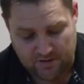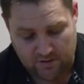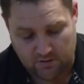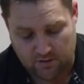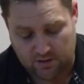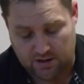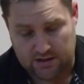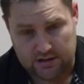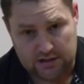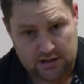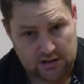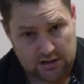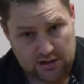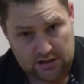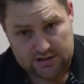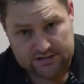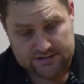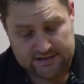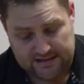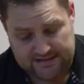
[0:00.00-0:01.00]
Right,
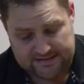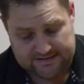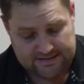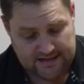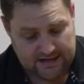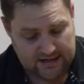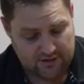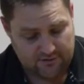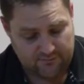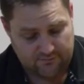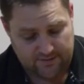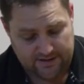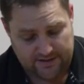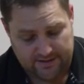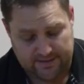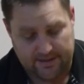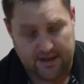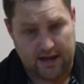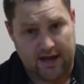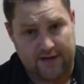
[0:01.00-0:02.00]
so let's start off
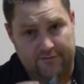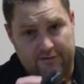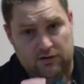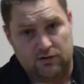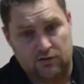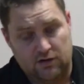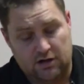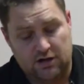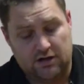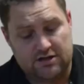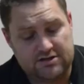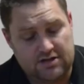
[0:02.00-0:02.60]
with having a look at it.